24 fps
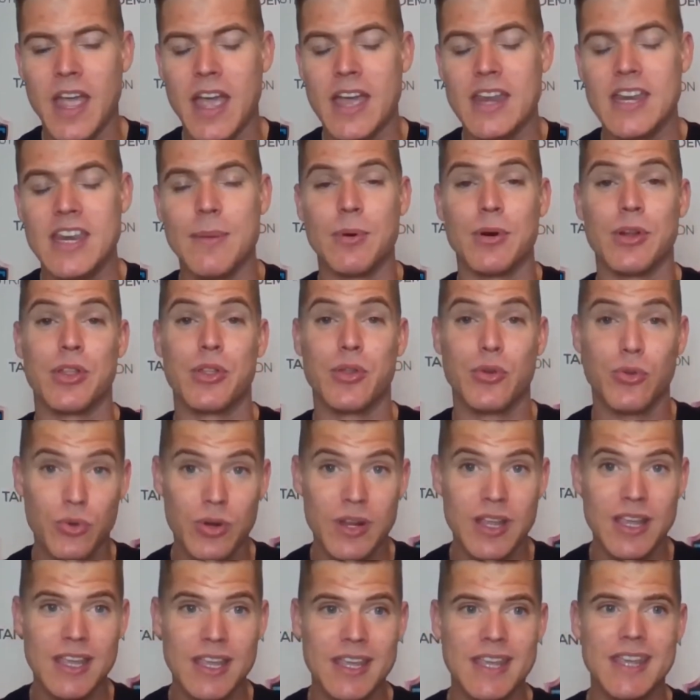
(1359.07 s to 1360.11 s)
Number
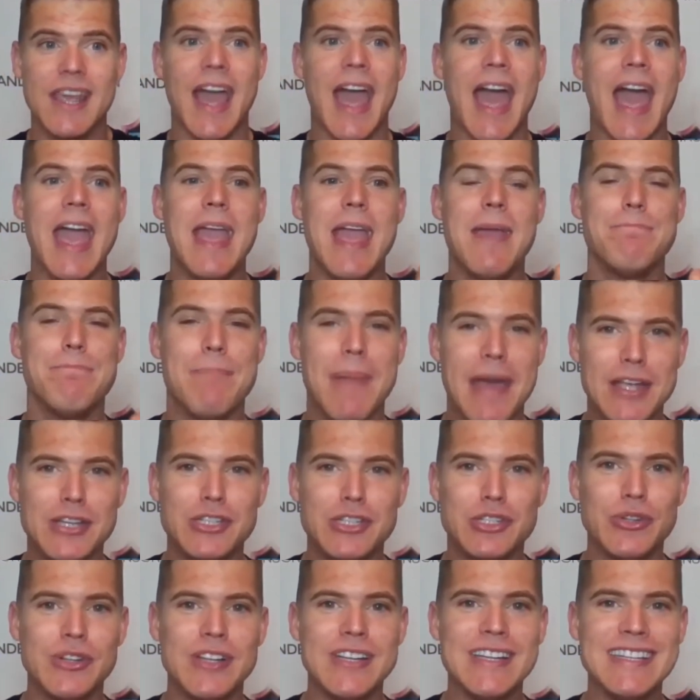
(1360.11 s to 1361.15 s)
three, a
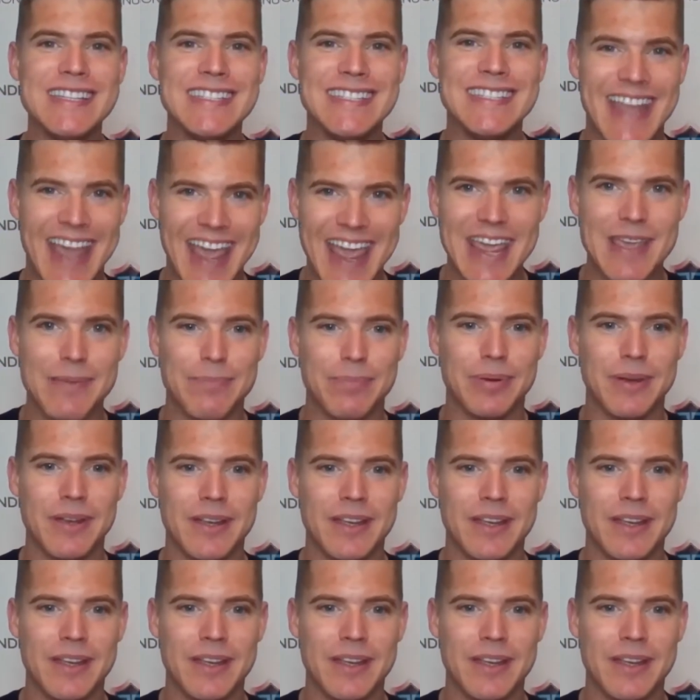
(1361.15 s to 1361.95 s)
measuring tape.